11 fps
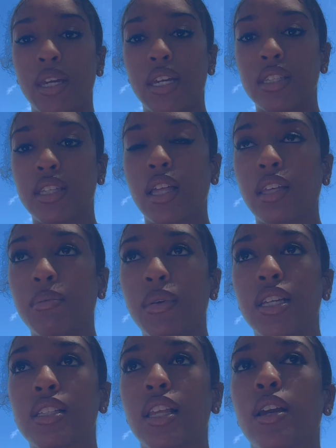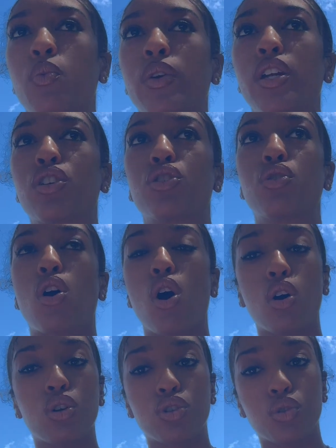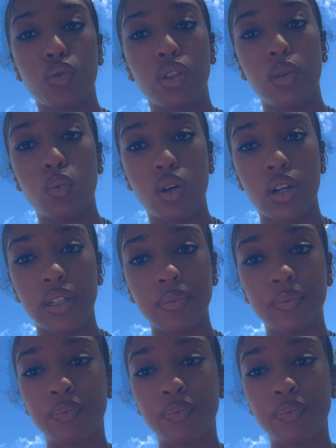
and telling me is like we are all truly one,